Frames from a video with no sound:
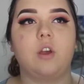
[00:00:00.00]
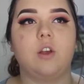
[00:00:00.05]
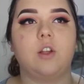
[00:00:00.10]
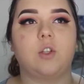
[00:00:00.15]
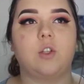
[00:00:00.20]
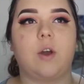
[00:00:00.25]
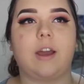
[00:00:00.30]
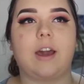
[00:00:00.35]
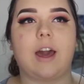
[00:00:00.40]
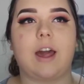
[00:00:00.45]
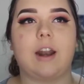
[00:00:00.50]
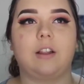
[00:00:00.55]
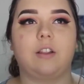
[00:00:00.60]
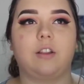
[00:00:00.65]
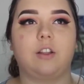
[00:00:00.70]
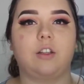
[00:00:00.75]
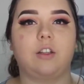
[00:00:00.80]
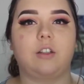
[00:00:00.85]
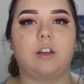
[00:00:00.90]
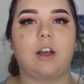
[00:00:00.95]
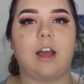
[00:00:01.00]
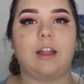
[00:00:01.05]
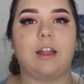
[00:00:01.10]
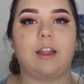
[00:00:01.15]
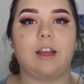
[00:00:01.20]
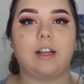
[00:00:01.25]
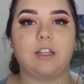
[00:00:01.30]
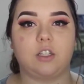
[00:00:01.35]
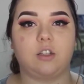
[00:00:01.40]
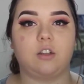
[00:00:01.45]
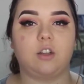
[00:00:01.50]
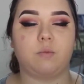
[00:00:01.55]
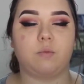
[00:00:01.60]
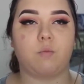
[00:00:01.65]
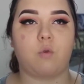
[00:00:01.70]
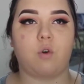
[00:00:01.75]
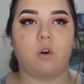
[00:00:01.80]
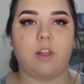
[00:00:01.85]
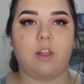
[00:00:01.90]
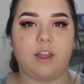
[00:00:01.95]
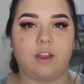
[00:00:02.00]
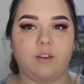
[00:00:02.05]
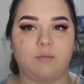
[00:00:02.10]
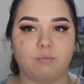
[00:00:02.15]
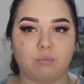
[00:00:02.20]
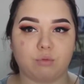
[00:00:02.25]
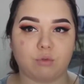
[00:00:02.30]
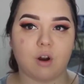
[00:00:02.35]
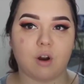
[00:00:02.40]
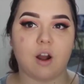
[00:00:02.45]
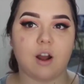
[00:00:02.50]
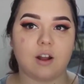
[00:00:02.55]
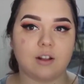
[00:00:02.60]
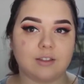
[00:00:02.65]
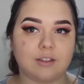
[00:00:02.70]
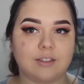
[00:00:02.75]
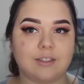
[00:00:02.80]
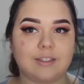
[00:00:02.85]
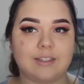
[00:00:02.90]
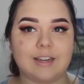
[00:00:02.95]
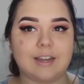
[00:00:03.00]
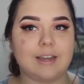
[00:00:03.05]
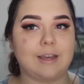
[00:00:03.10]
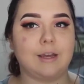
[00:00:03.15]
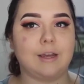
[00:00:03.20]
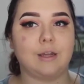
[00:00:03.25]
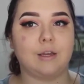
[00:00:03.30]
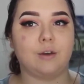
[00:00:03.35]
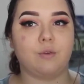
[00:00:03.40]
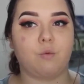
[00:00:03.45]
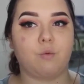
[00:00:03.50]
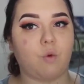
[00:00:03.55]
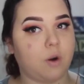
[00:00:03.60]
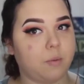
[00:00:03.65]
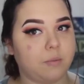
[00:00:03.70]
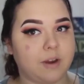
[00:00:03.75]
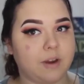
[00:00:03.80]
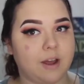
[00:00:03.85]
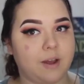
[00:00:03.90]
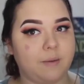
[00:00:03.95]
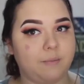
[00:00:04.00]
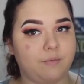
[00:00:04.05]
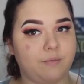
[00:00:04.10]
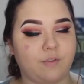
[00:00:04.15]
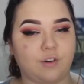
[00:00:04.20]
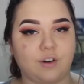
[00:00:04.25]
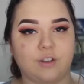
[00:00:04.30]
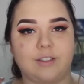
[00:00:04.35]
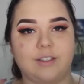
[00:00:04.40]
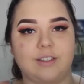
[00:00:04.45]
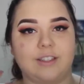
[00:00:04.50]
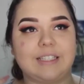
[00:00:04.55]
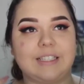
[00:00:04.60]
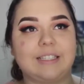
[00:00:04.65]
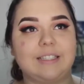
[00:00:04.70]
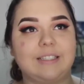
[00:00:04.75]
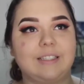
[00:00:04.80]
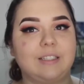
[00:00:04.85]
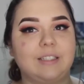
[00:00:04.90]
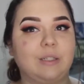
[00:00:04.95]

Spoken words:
So I like to look more like bronzed and warmed up versus,